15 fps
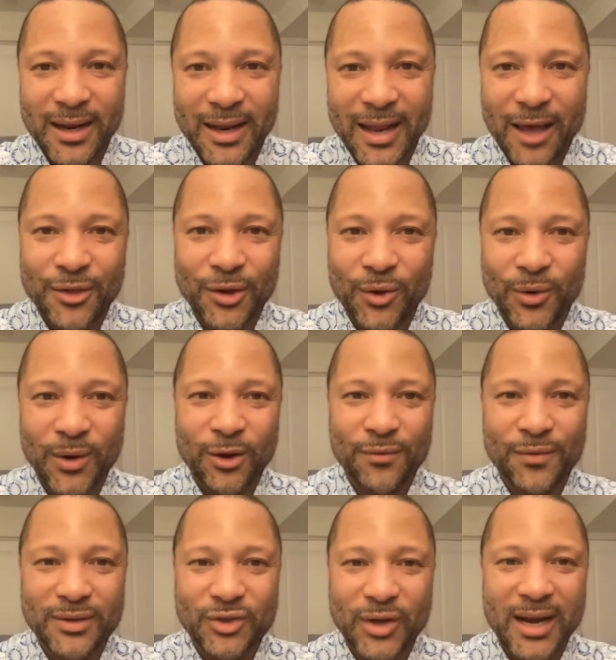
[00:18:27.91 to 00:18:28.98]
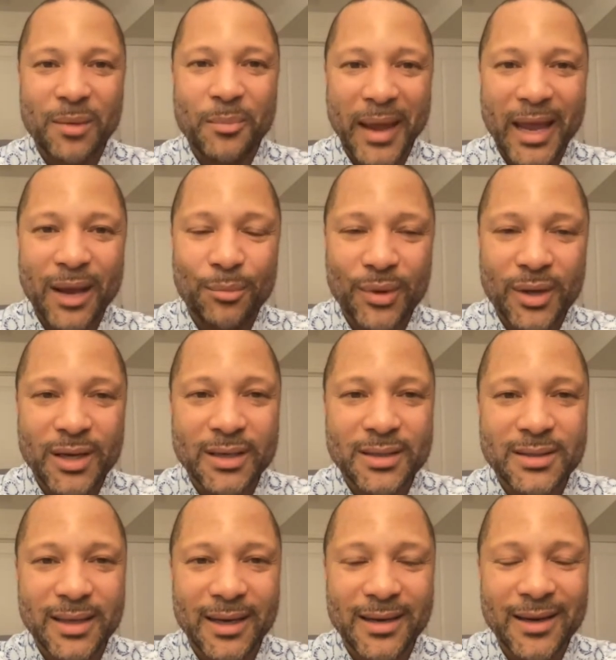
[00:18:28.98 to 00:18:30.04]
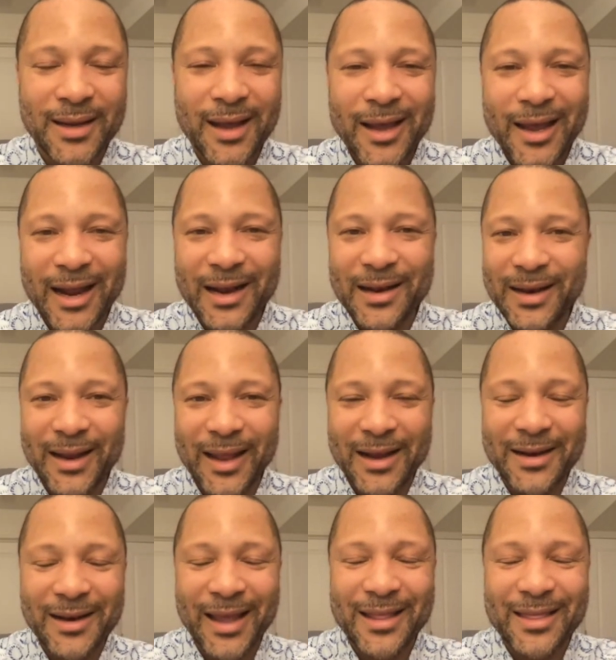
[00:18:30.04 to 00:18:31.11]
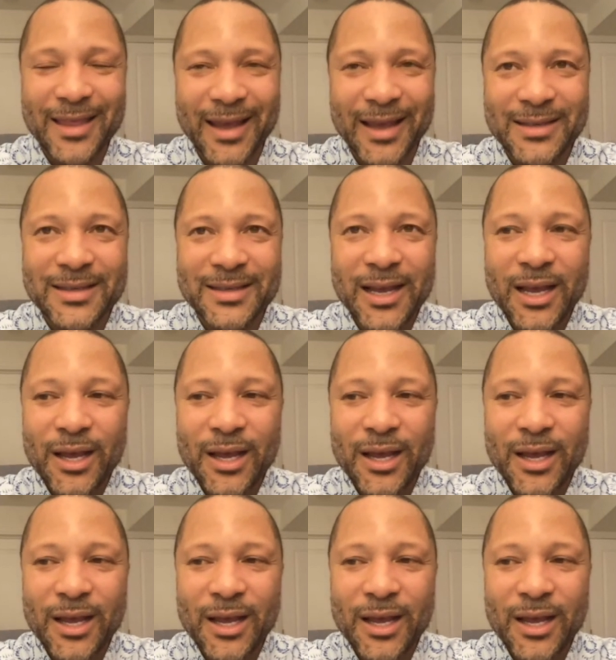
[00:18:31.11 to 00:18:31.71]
And now they're going over trying to ban books and things.